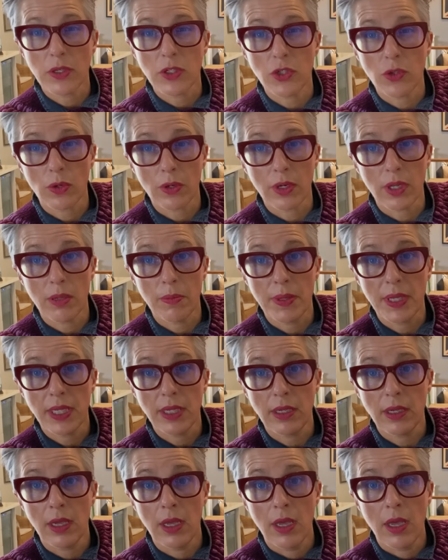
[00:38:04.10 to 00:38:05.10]
shortly
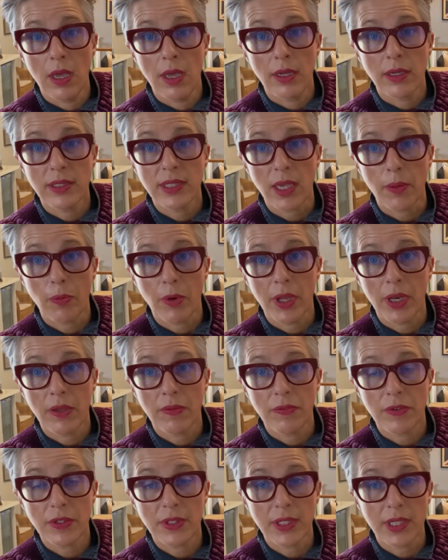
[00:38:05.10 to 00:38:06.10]
be separating
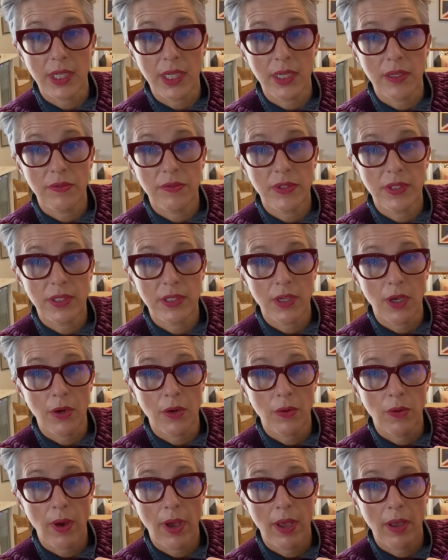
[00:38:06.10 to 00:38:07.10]
for sleeves.
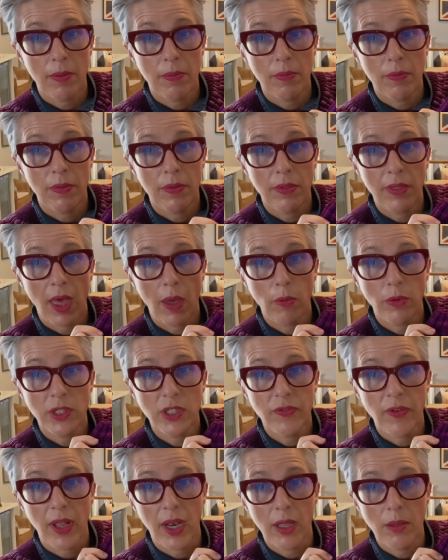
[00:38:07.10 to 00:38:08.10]
So that will
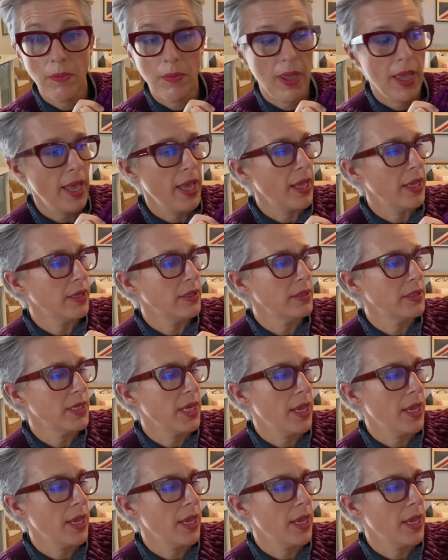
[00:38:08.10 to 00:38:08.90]
develop, and